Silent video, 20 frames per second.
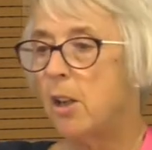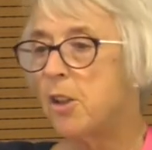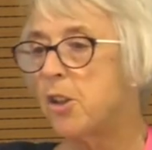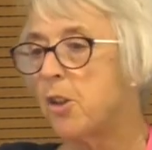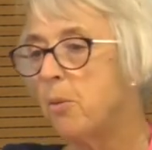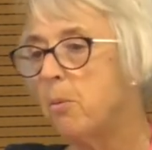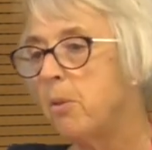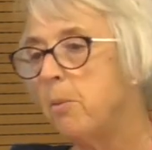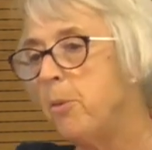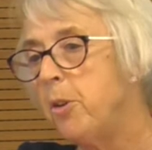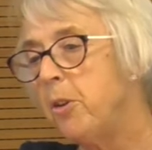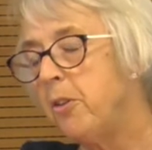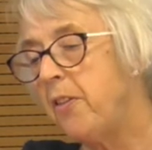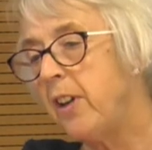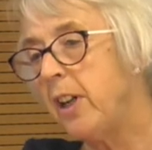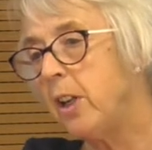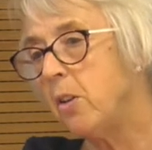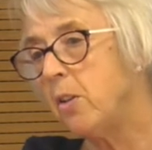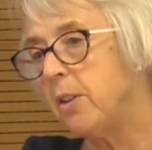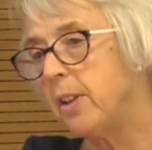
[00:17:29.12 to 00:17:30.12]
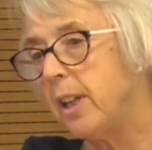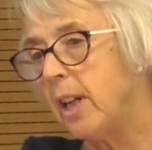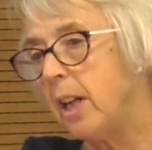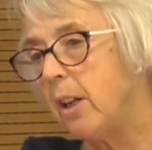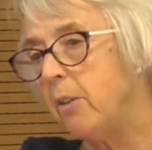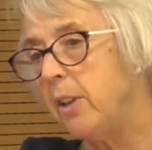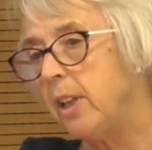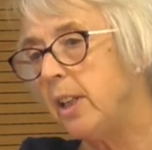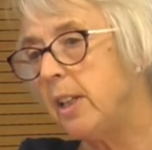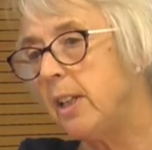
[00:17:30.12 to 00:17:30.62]
So we're moving on
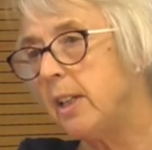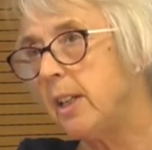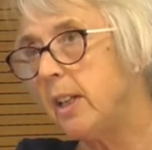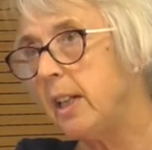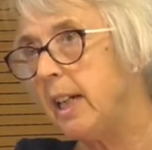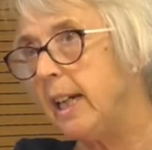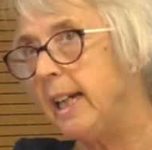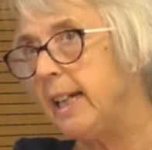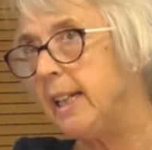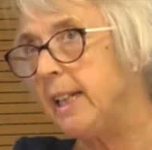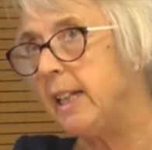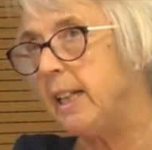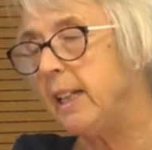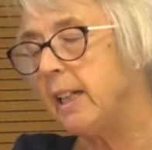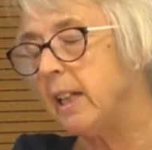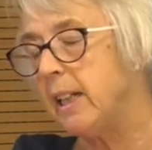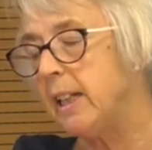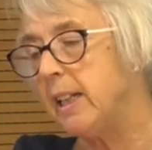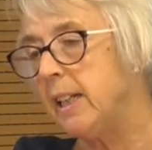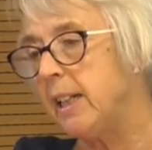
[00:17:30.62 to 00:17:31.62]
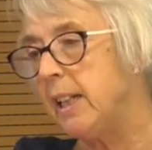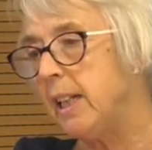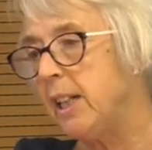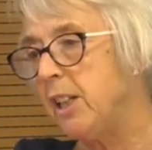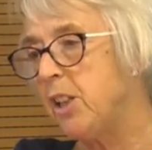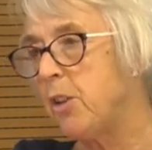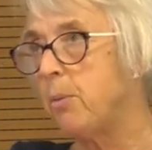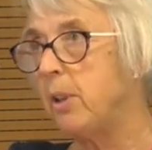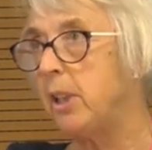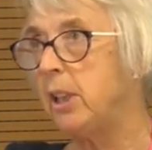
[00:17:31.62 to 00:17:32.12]
now into the
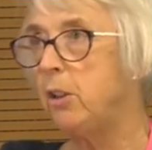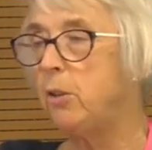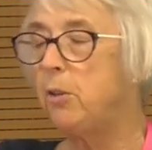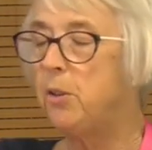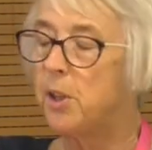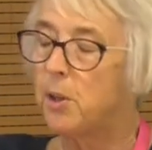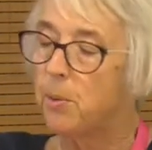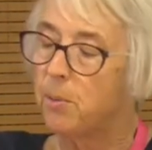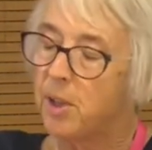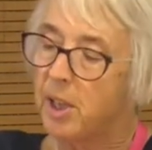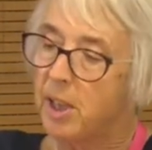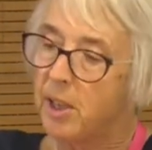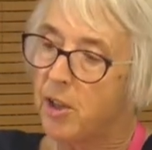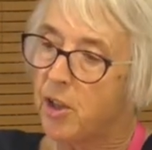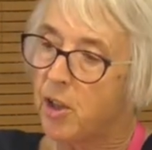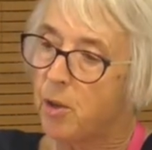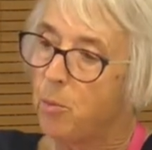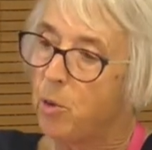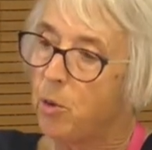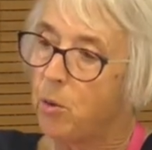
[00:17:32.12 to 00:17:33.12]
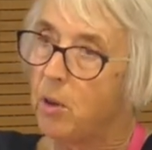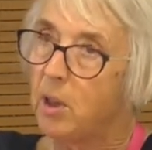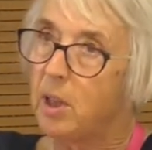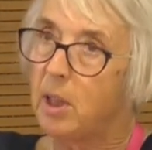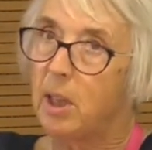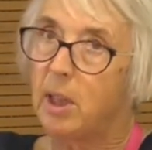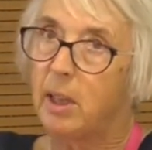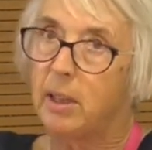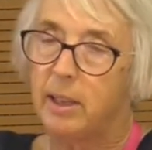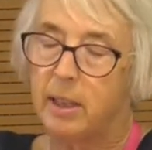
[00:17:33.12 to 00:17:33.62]
1890s, when Lewis was in
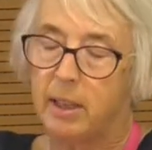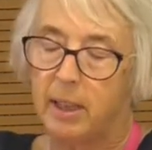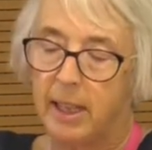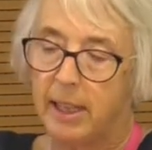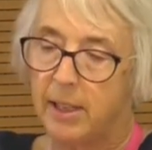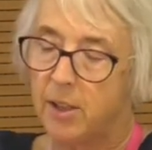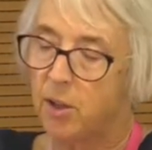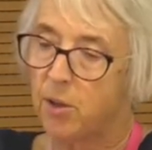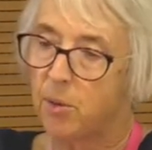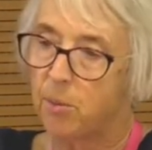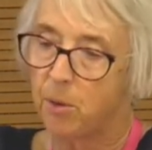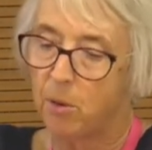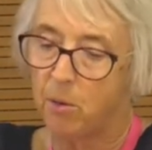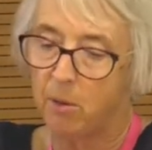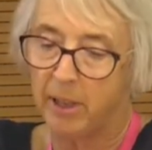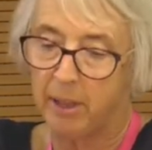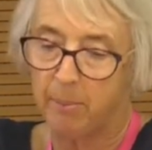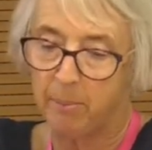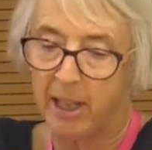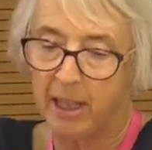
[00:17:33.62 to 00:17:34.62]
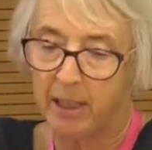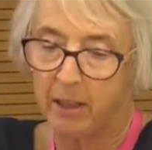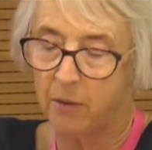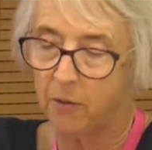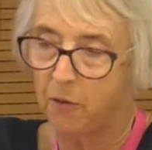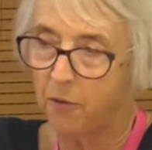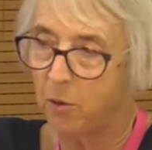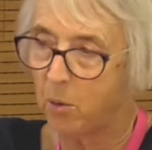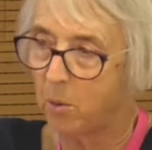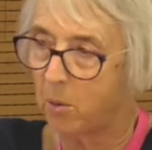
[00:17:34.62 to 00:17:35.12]
Samoa and the letters were going back
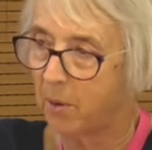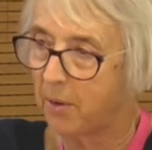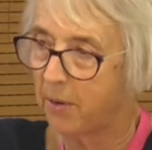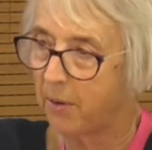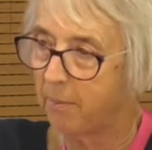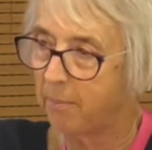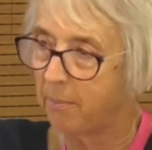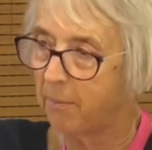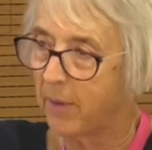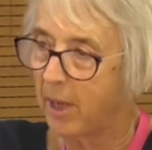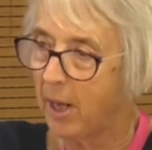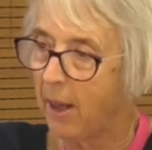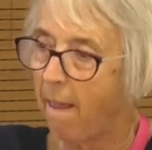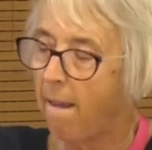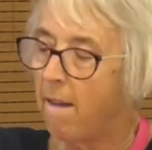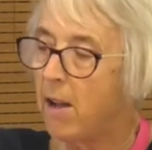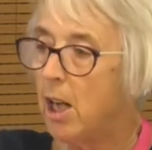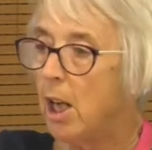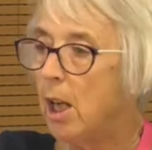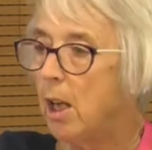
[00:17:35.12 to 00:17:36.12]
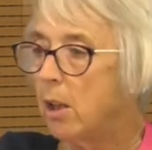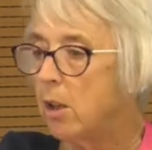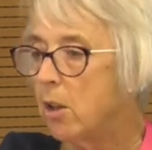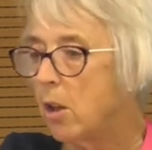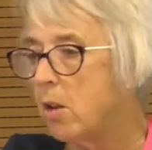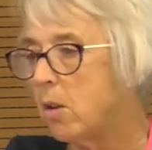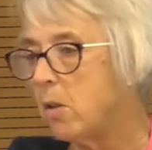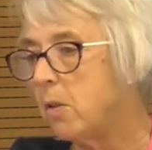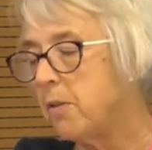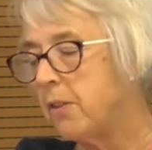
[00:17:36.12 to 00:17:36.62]
and forth.
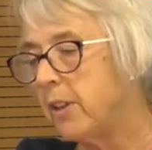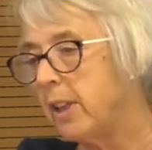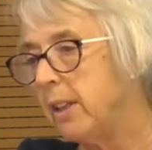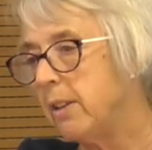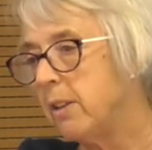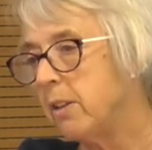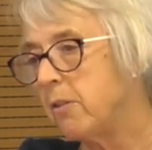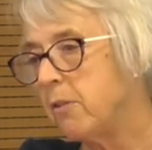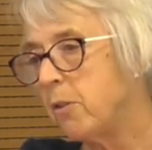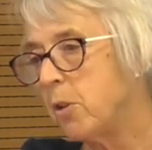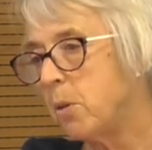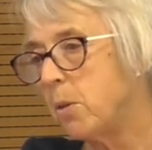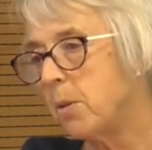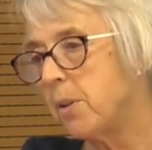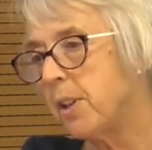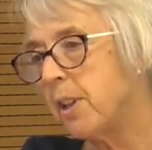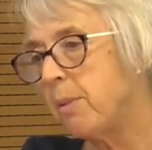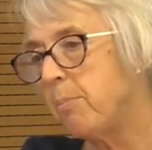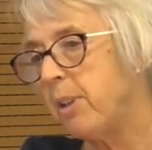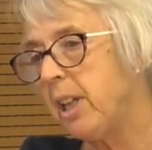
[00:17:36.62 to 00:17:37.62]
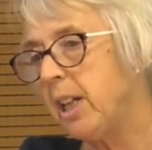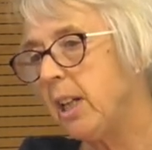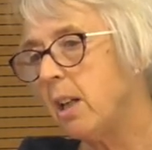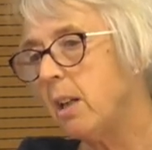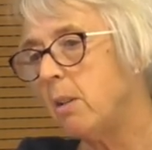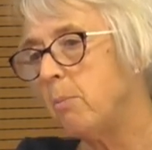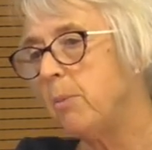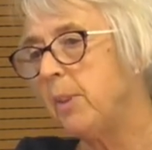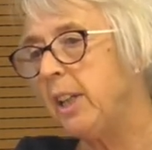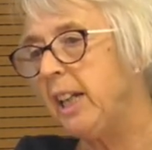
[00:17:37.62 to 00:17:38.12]
Colvin, of course, had
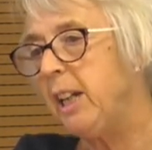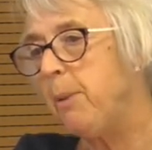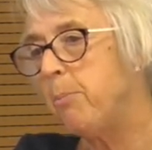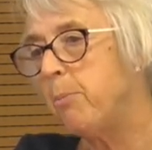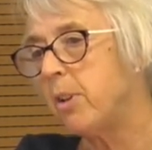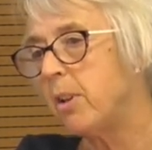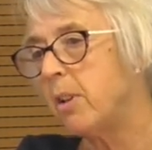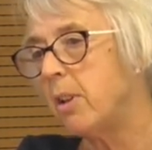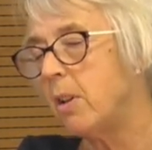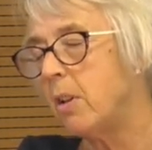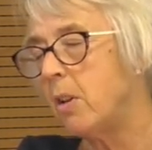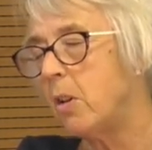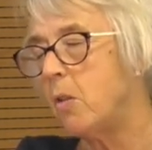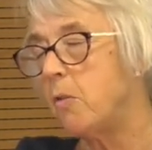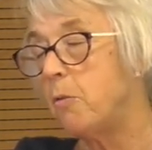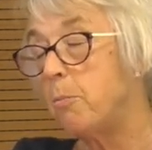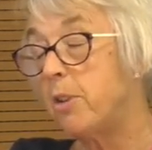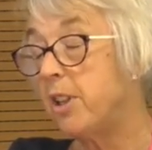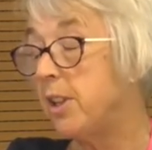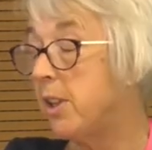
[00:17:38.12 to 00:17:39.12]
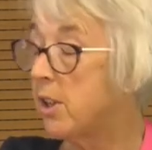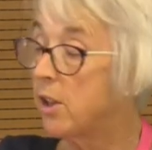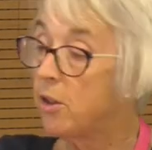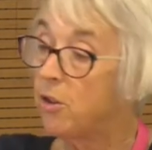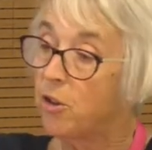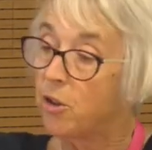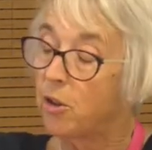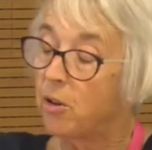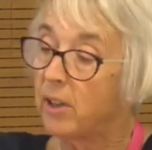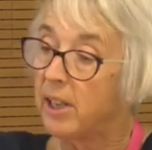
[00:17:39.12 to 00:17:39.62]
become keeper of prints
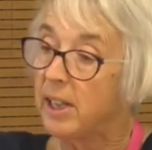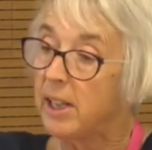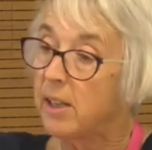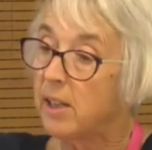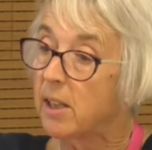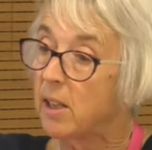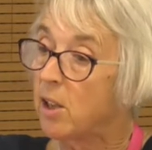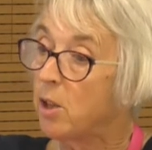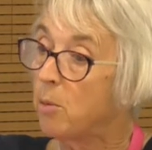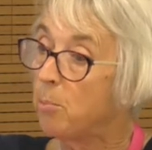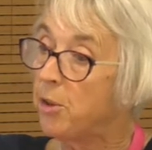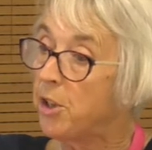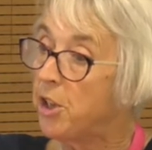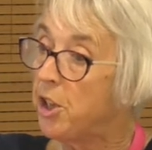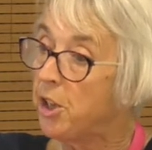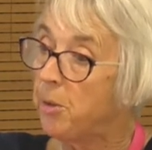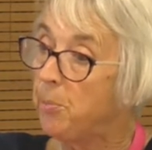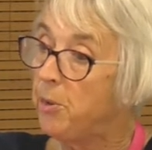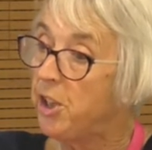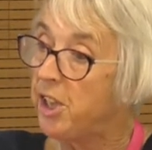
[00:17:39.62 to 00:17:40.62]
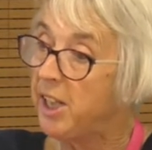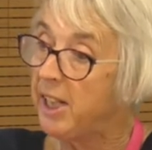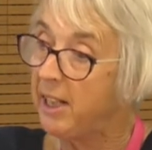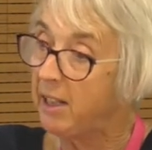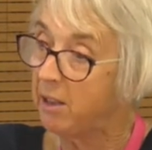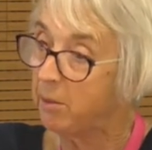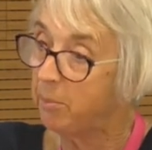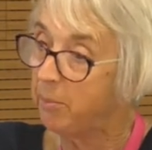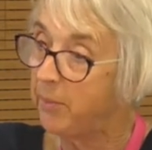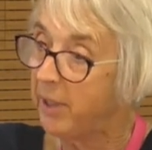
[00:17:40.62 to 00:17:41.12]
and drawings at the British
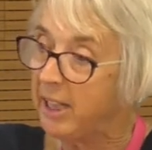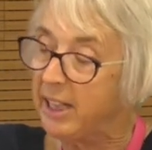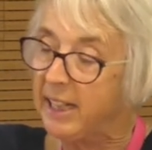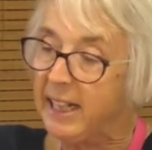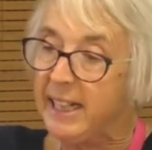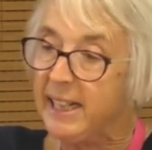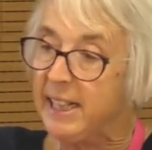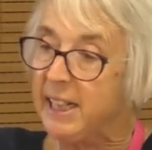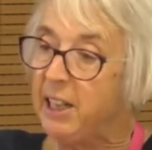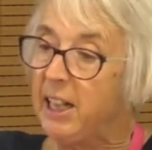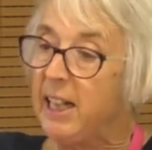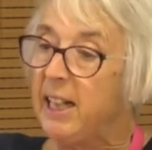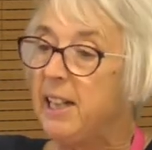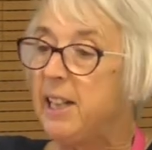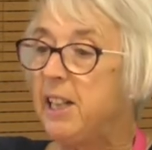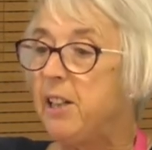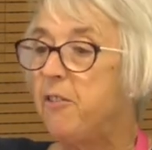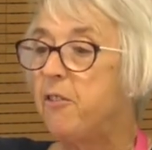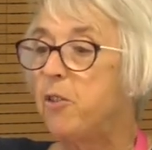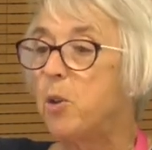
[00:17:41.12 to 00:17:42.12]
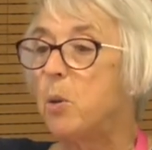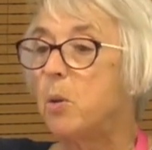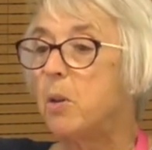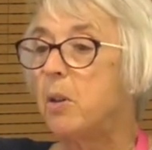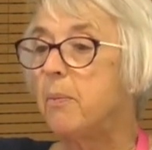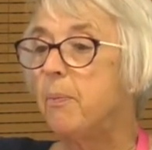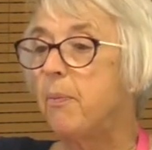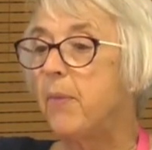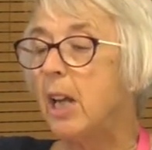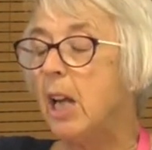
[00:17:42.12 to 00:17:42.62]
Museum in 1884,